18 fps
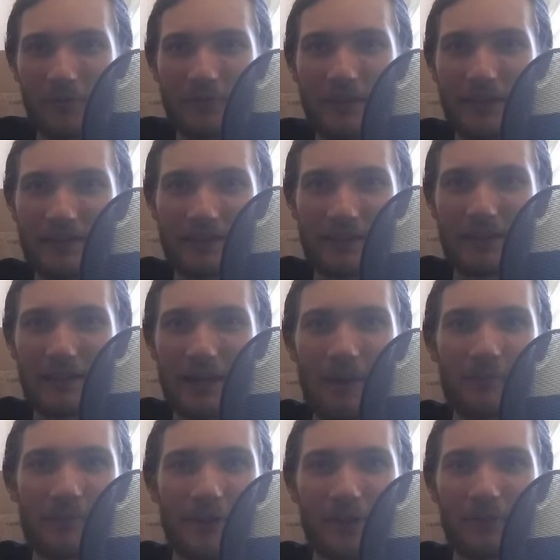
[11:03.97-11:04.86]
they
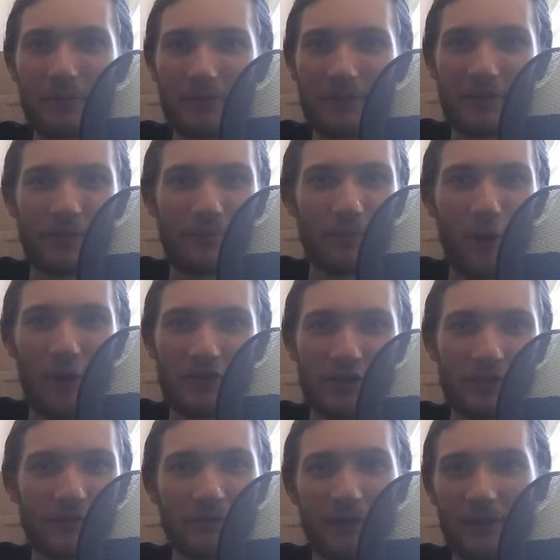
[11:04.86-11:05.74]
come there with their
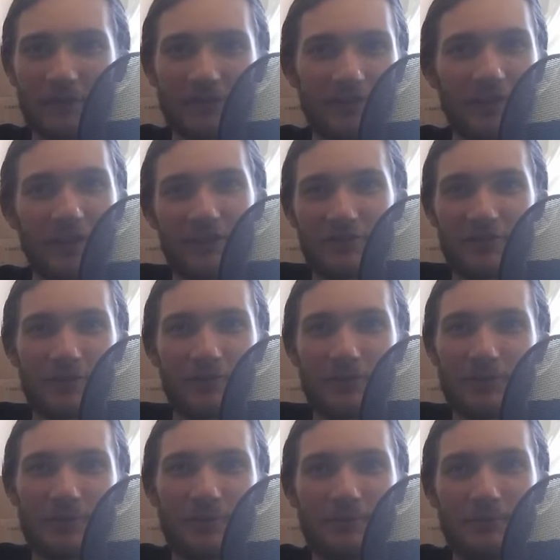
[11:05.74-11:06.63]
project files and they show
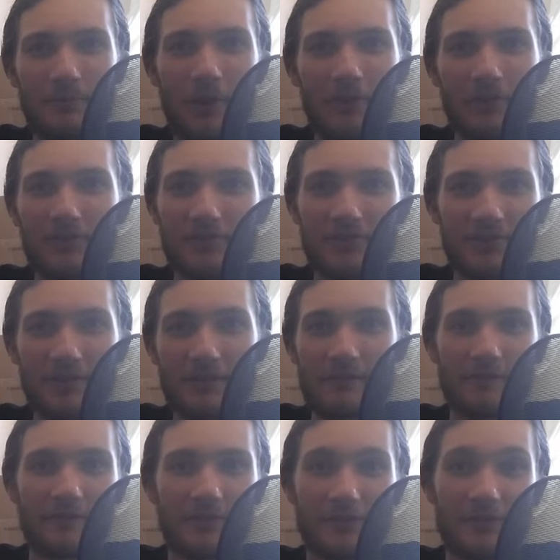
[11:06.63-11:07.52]
you all their
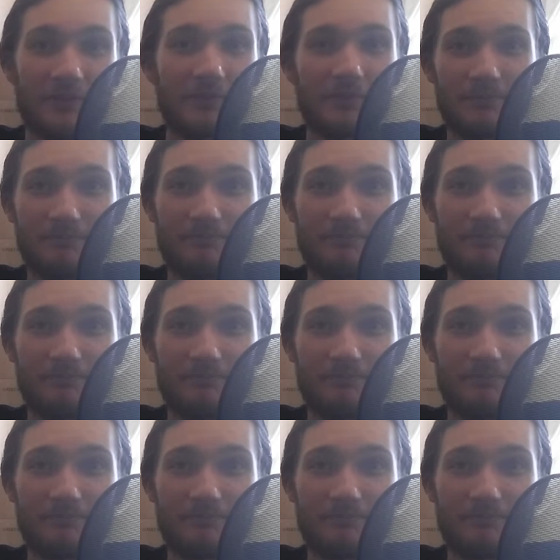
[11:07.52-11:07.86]
stuff. It's